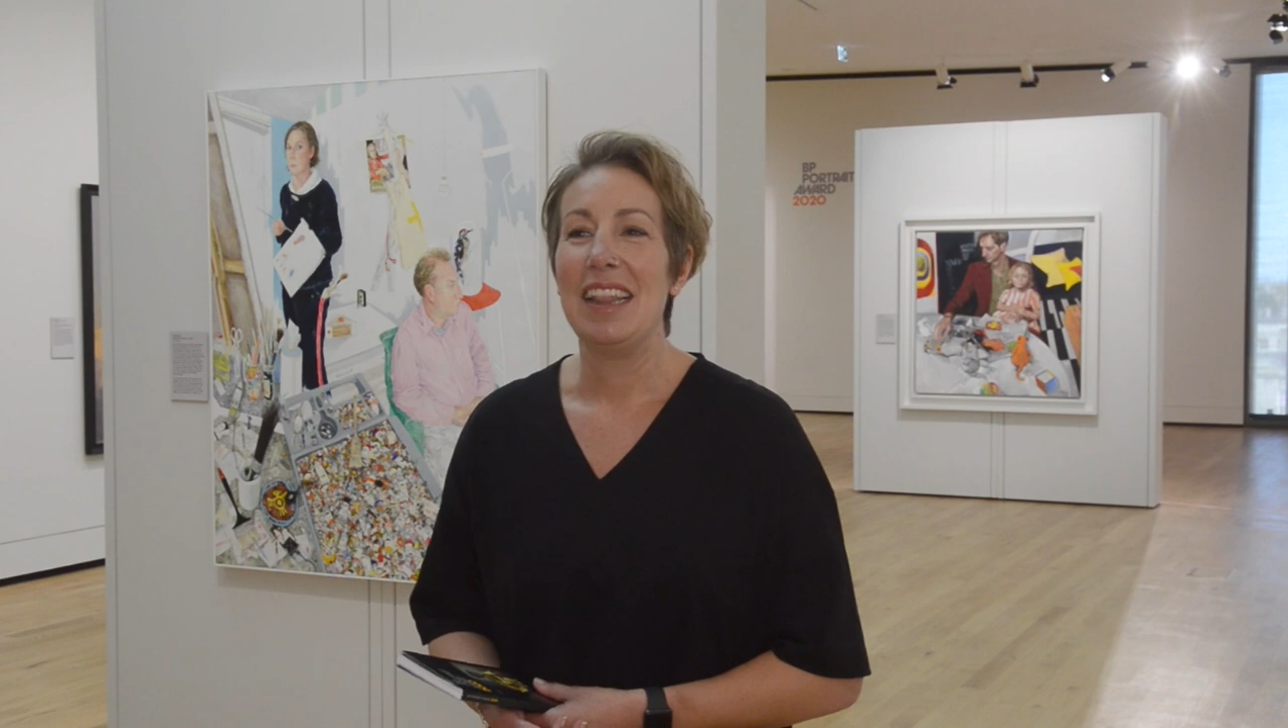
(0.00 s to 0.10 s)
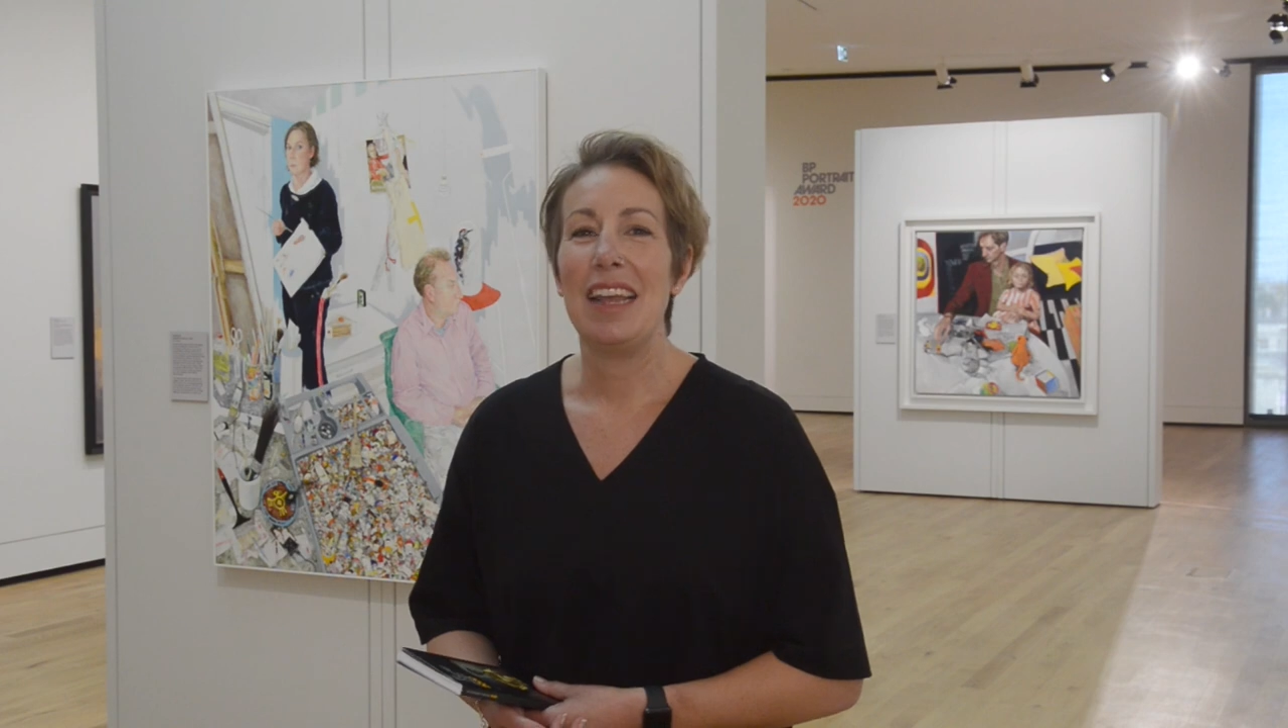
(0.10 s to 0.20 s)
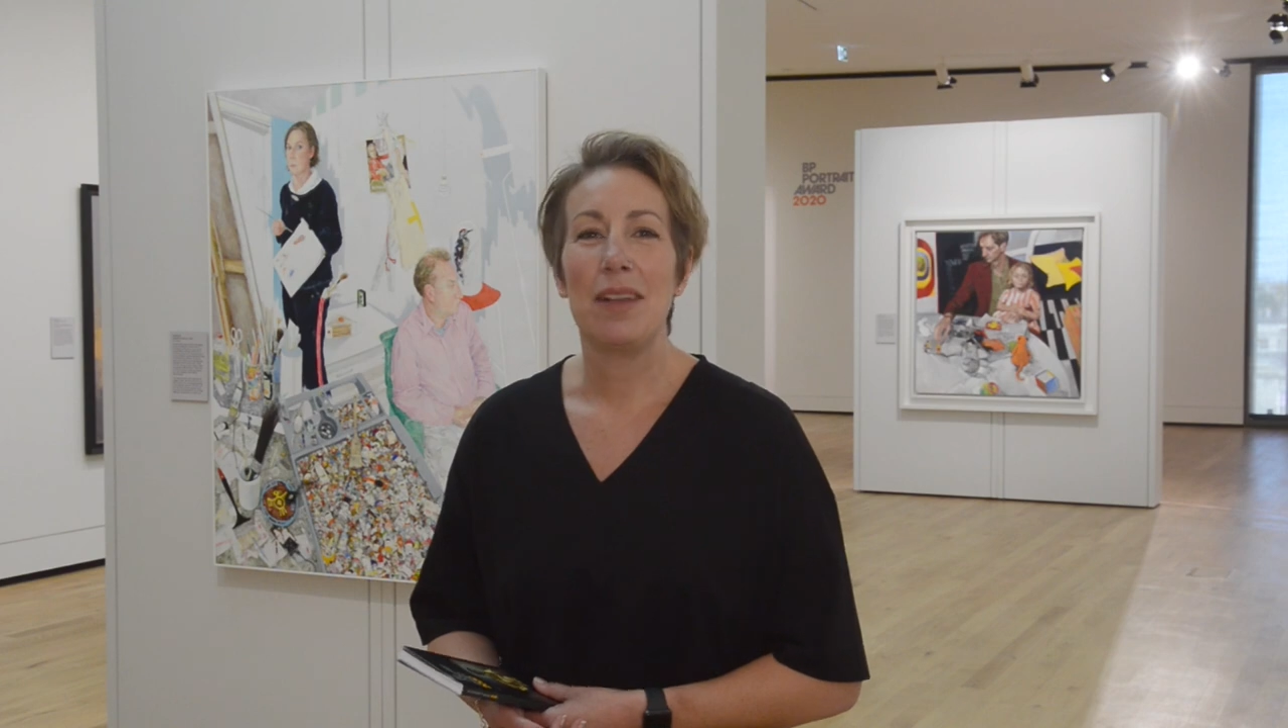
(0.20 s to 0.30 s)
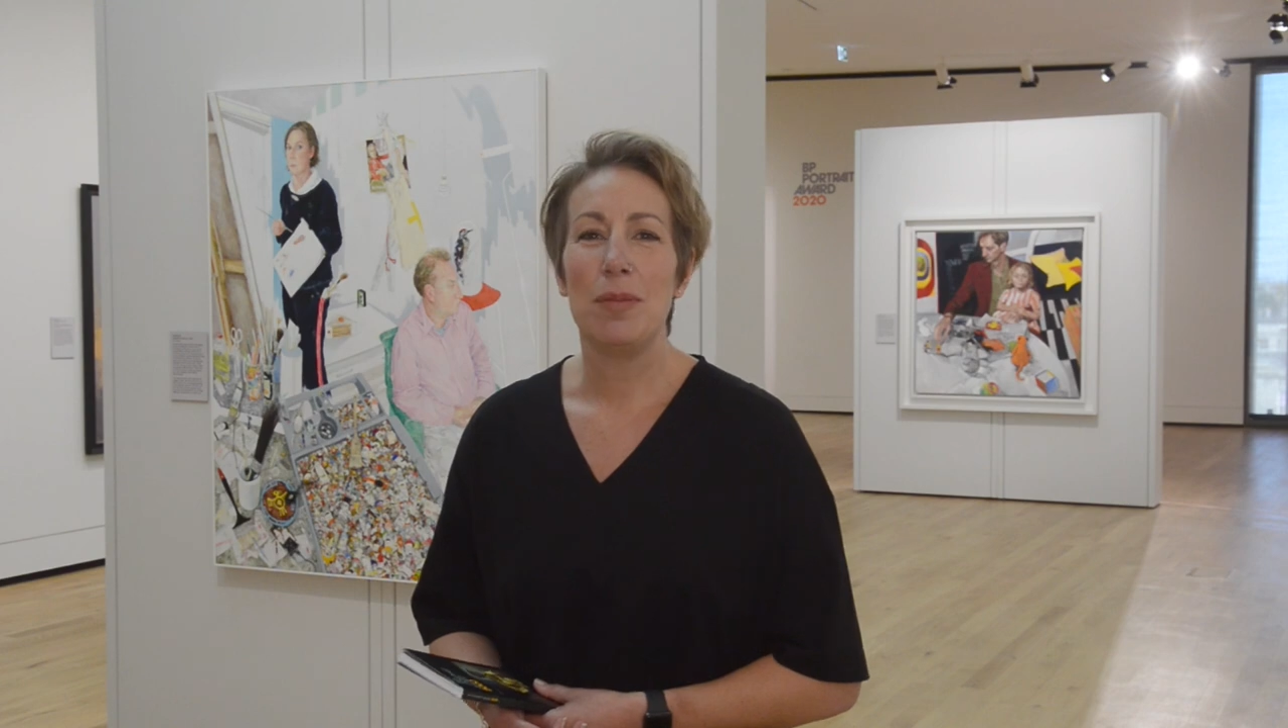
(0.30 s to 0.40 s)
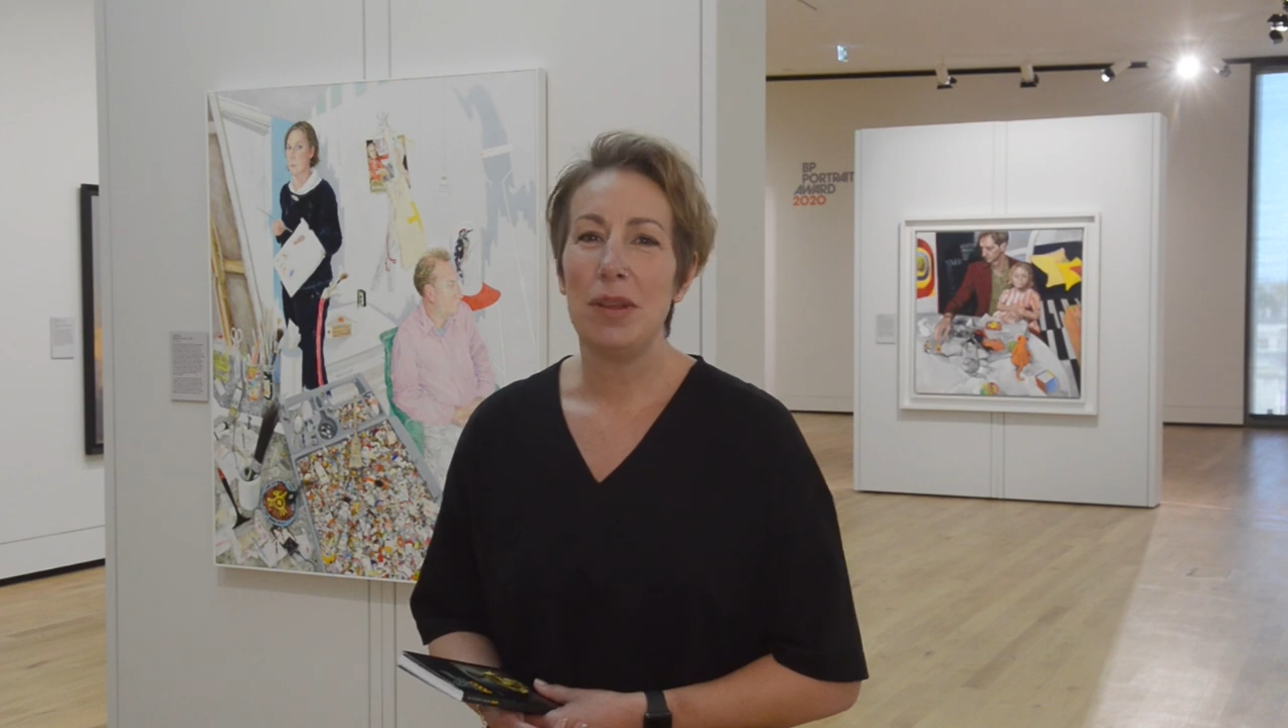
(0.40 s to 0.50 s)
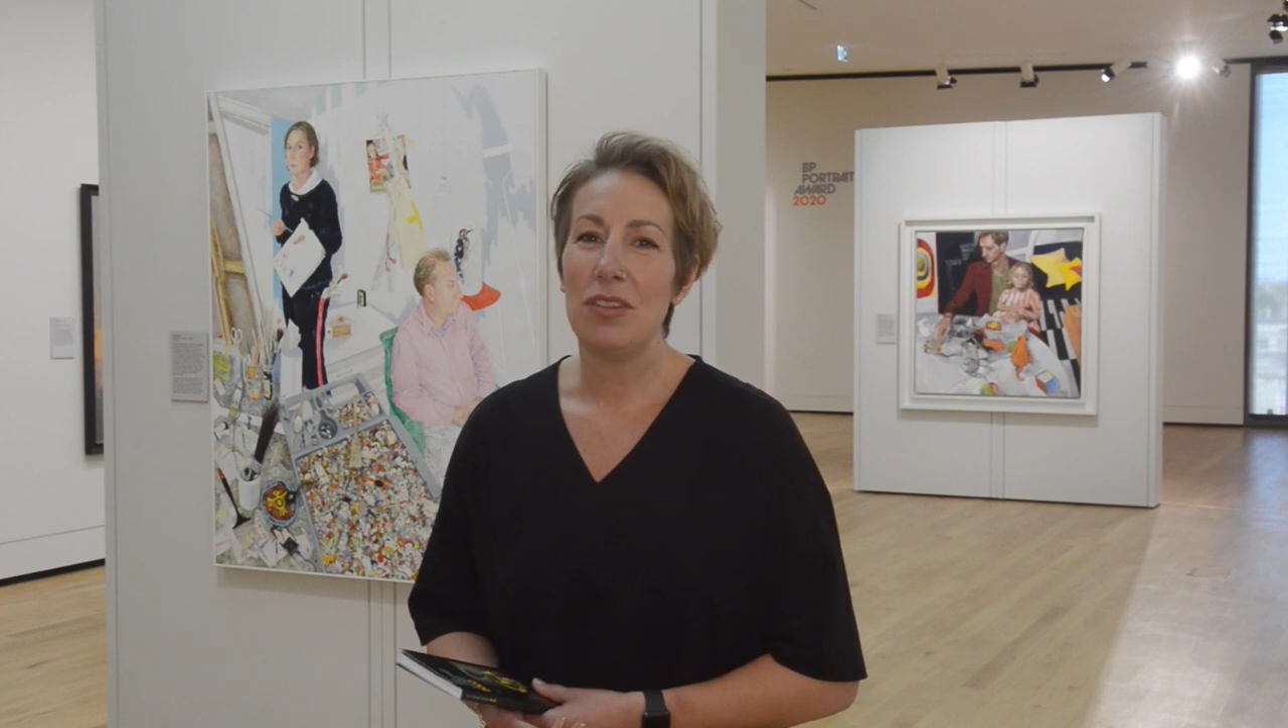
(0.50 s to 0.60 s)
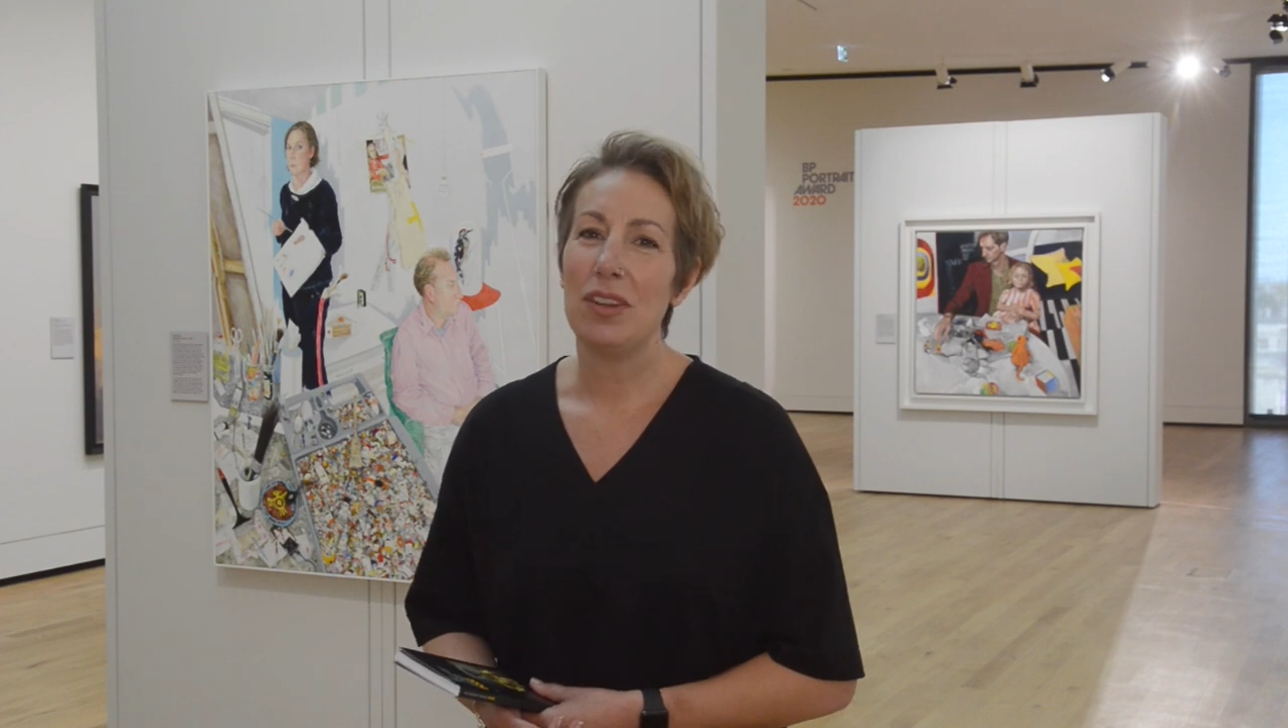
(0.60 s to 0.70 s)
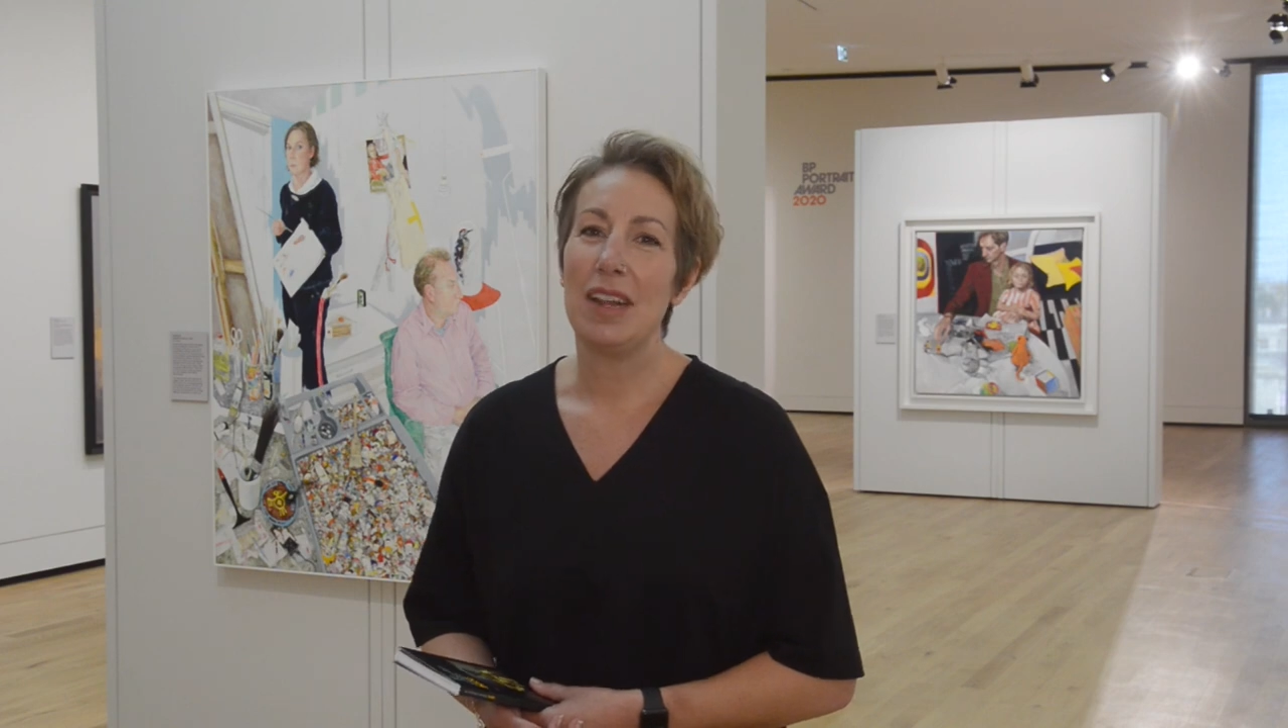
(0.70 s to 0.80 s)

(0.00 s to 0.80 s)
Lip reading: The exhibition